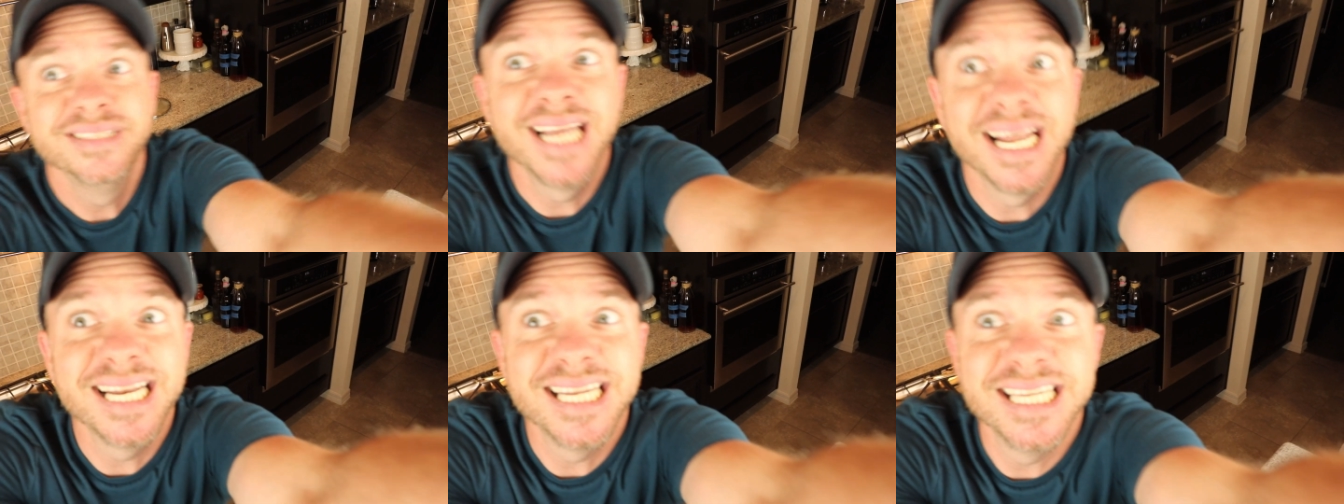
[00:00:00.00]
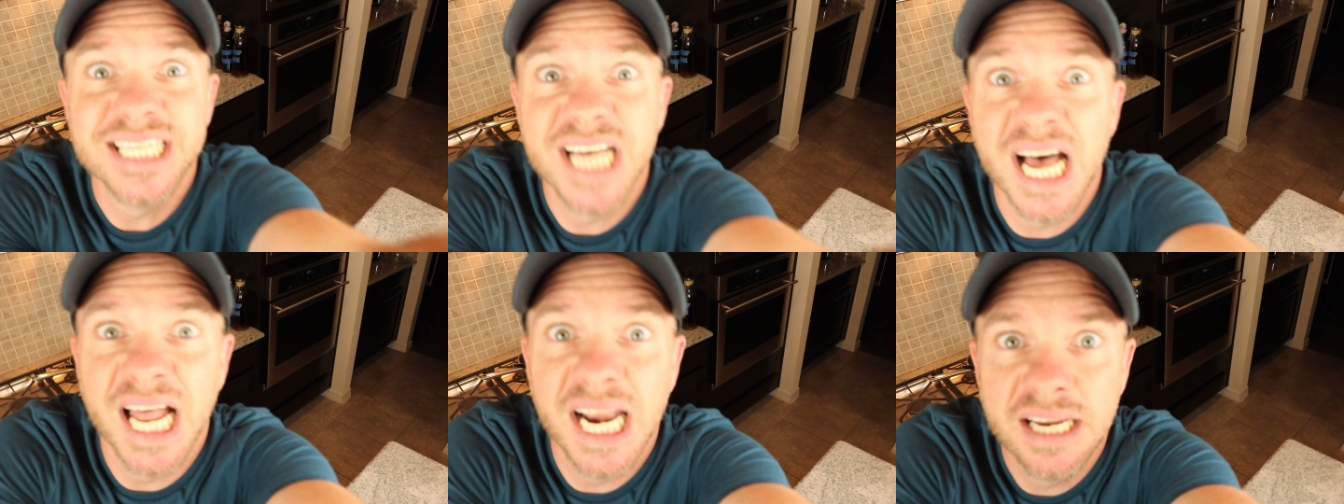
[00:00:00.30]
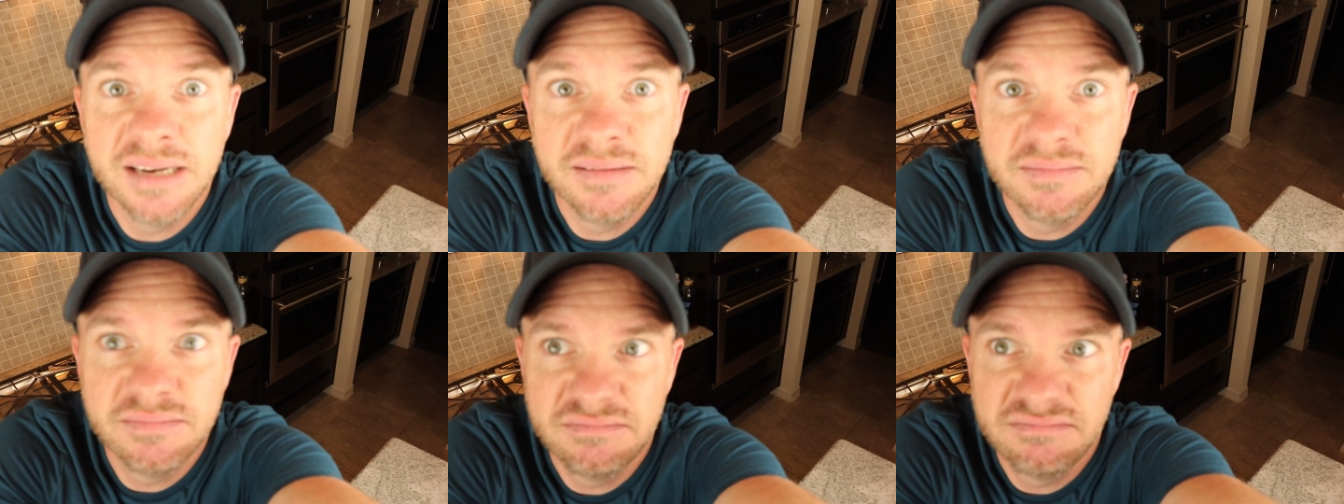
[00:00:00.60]
That is
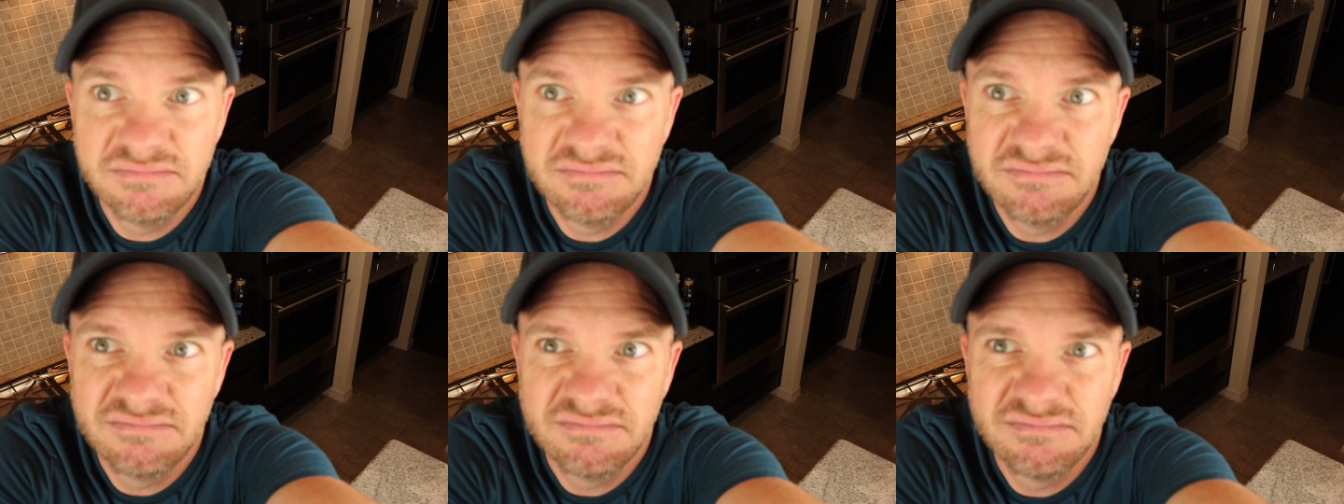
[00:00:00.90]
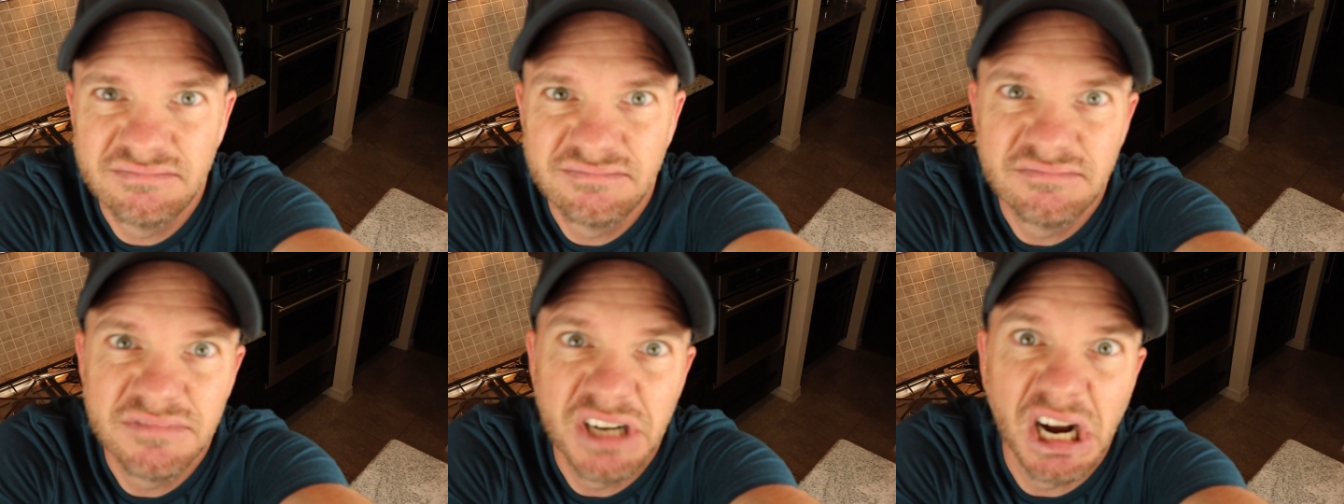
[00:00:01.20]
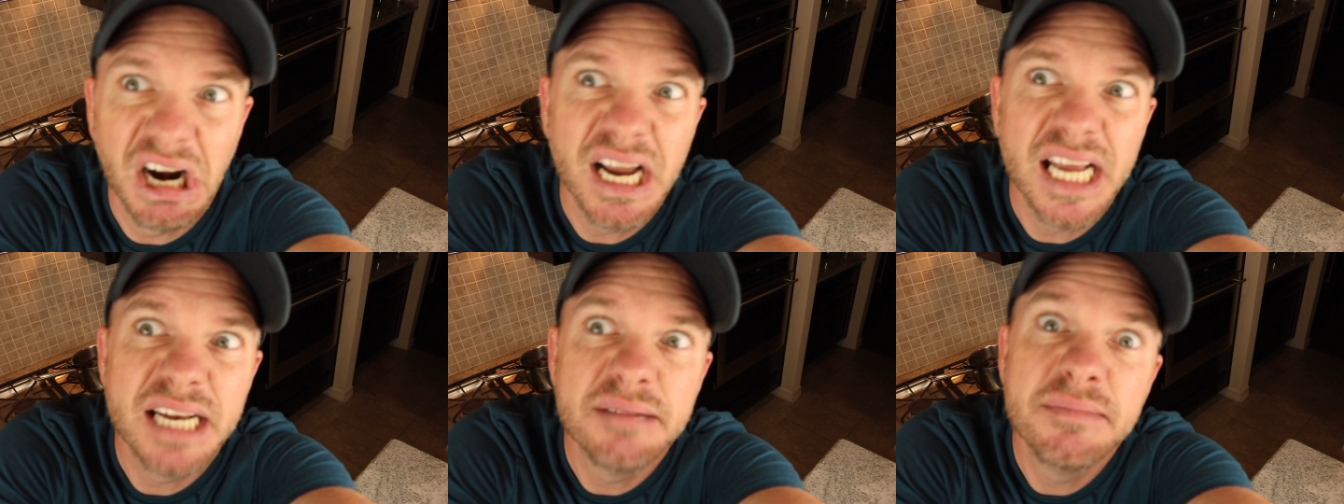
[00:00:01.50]
all.
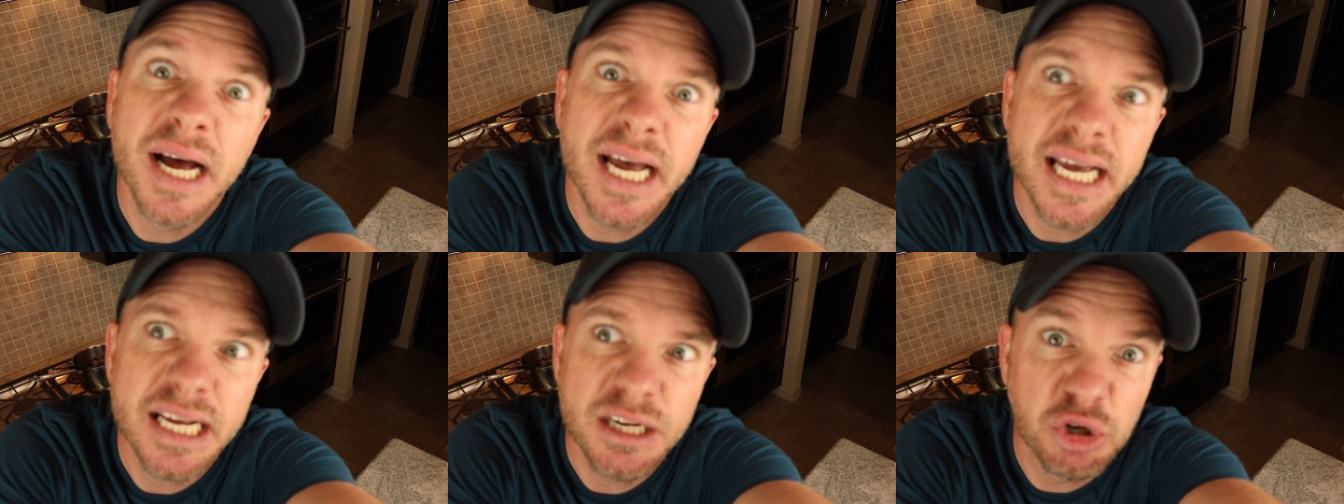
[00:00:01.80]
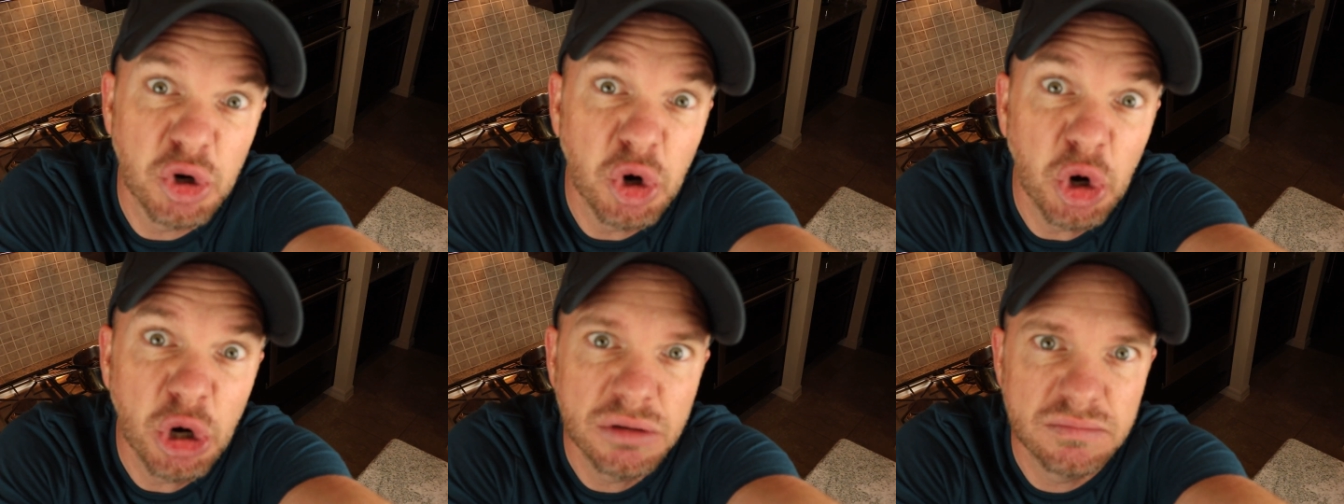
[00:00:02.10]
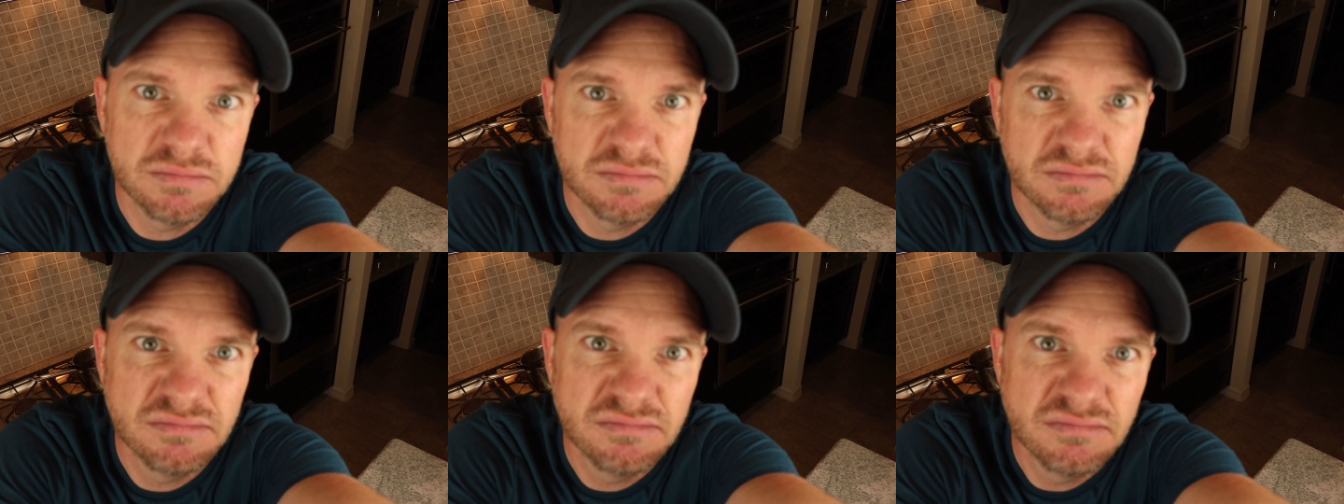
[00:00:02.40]
Alright, bye.
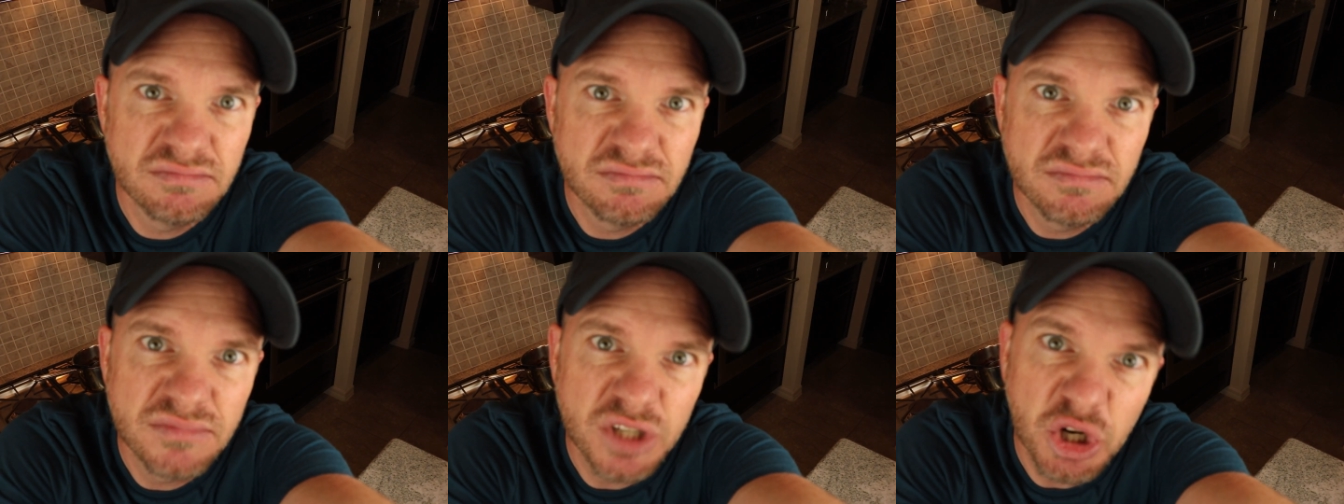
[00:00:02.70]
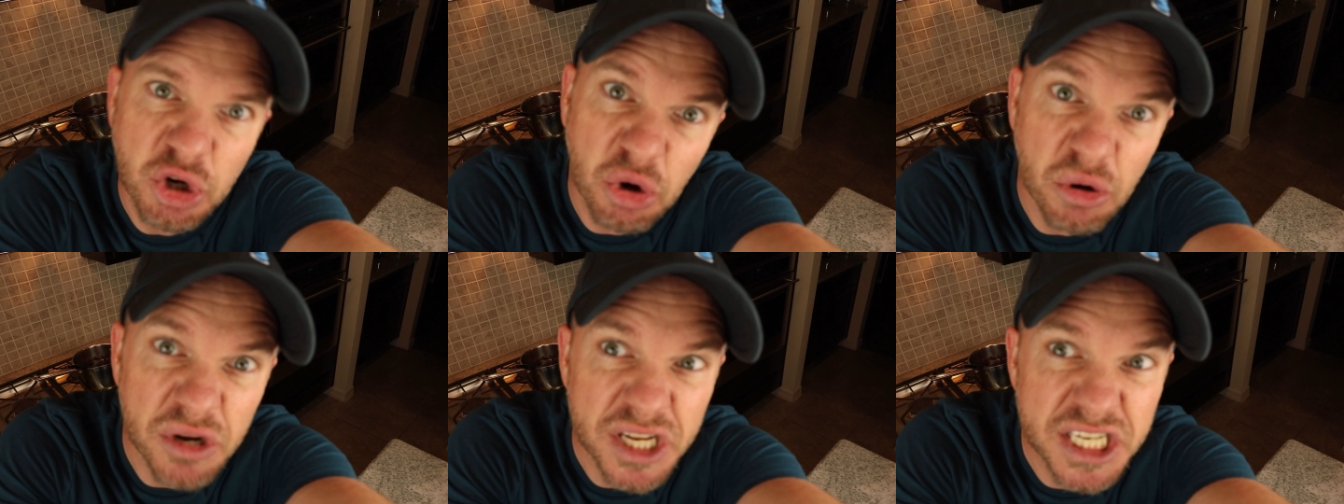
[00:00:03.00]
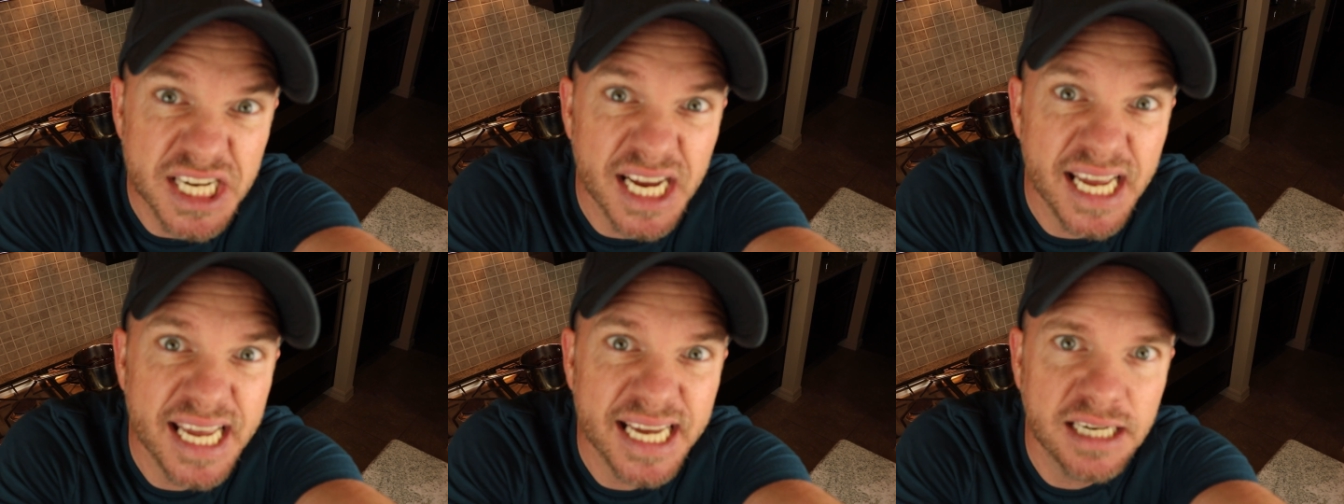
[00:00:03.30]
Go. Go
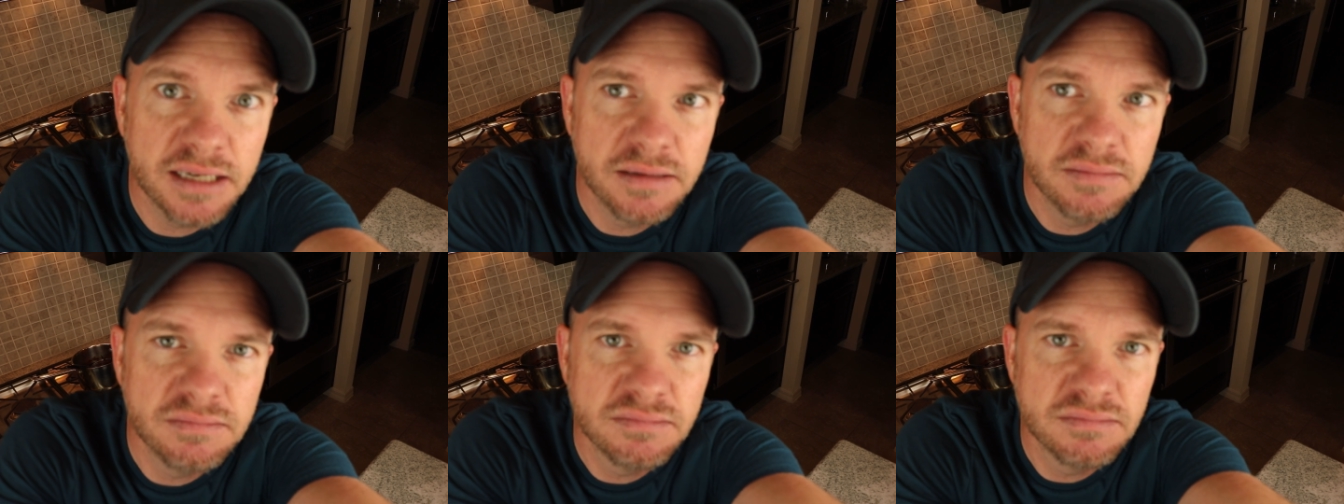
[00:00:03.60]
eat your egg.